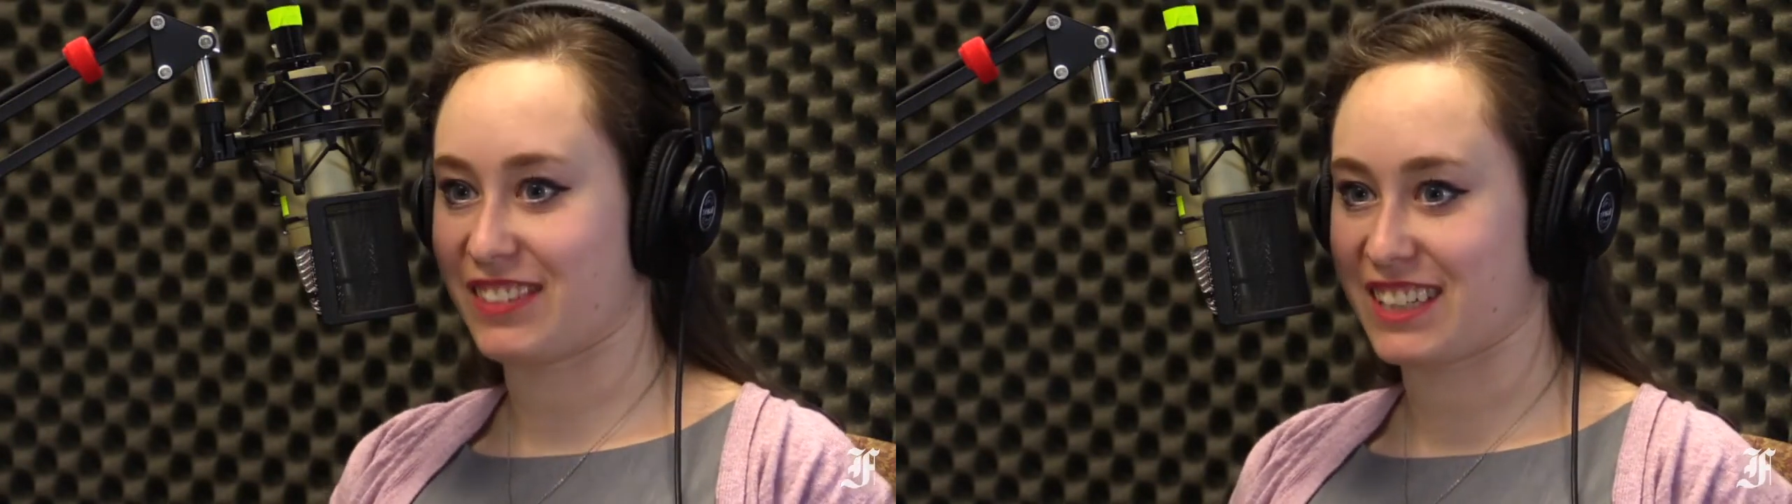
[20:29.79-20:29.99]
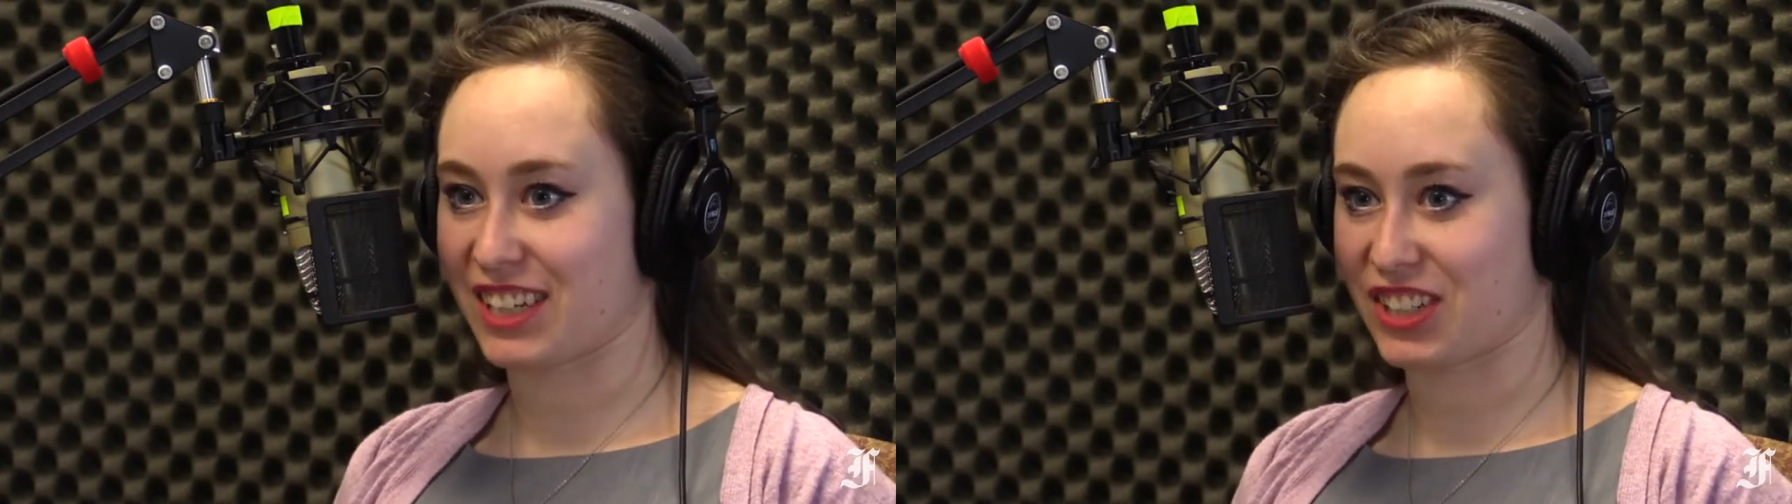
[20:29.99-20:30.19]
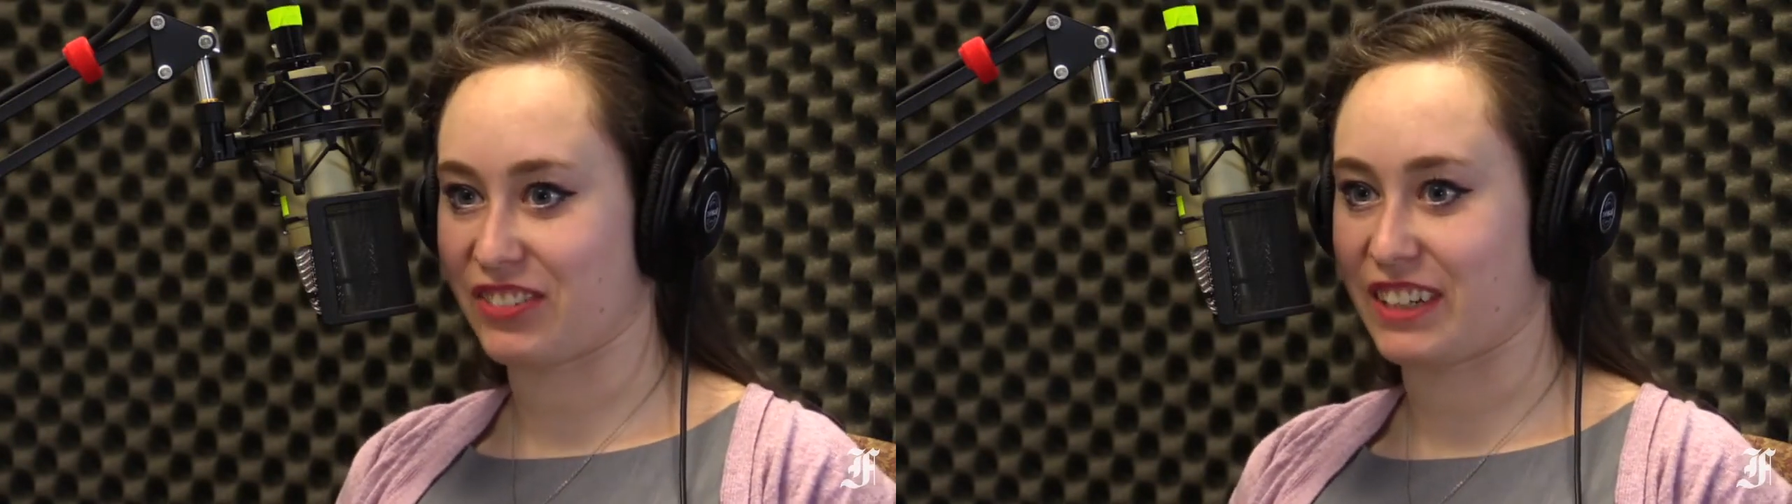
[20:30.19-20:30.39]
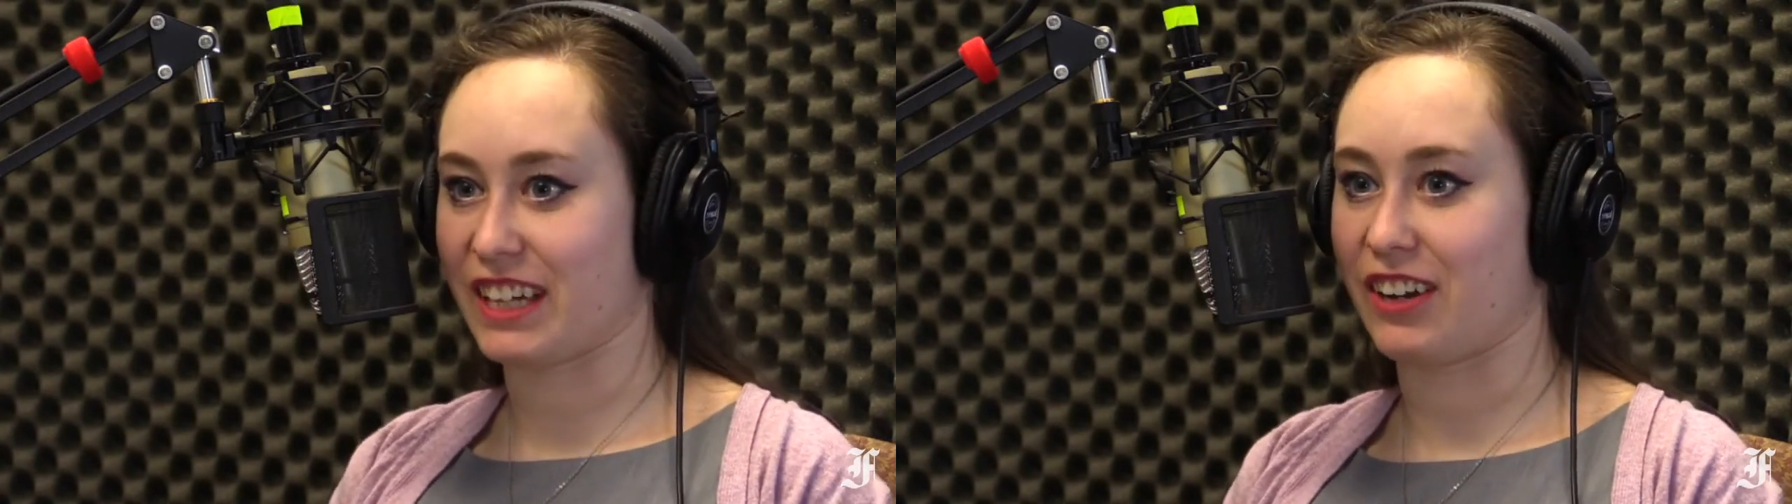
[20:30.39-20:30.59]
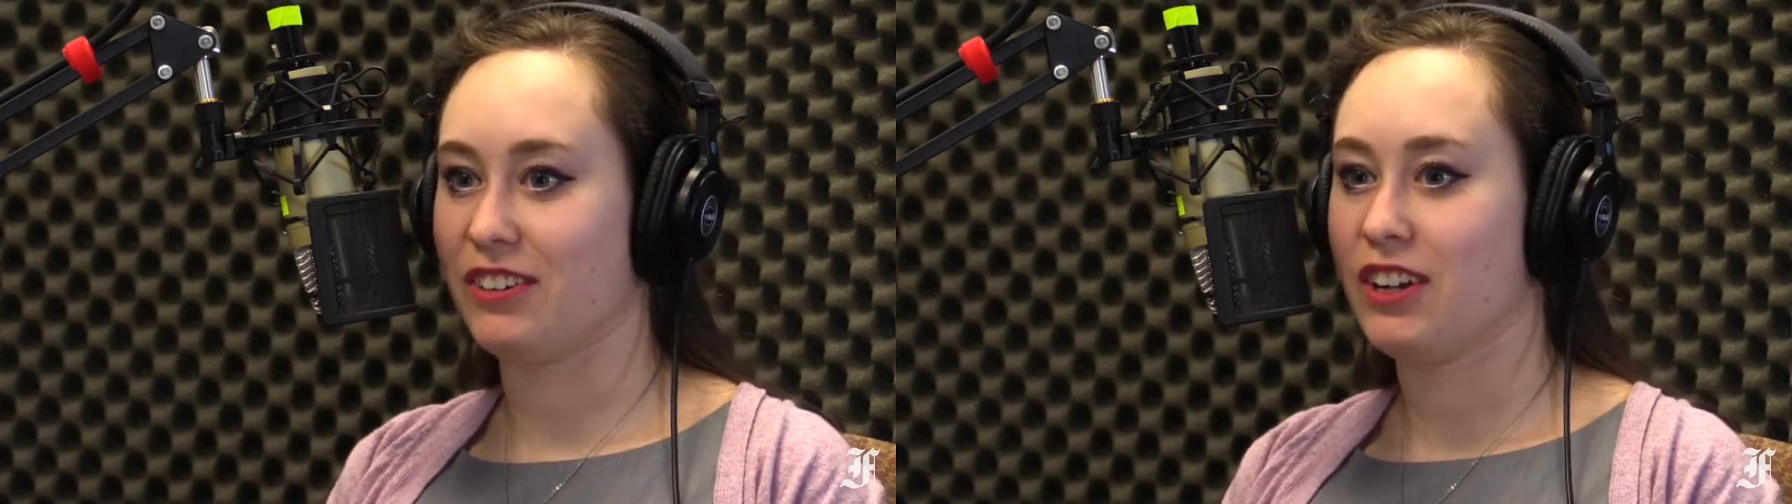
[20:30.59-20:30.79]
of attention right
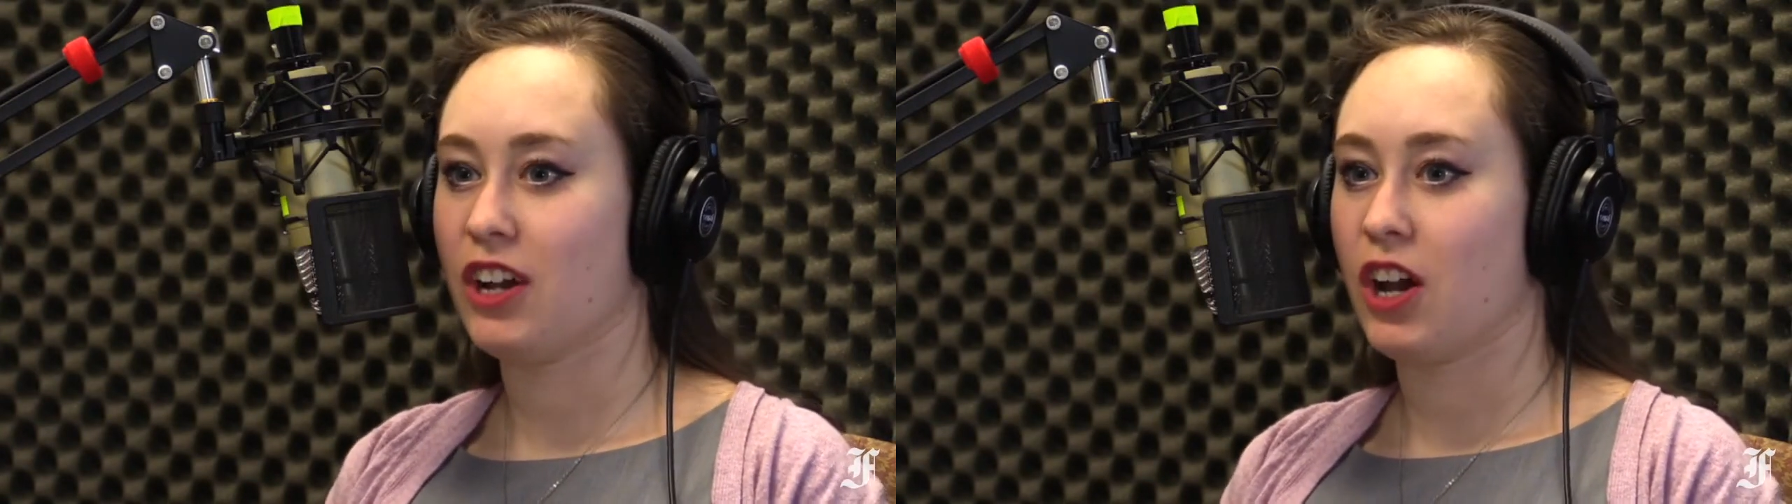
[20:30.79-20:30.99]
now.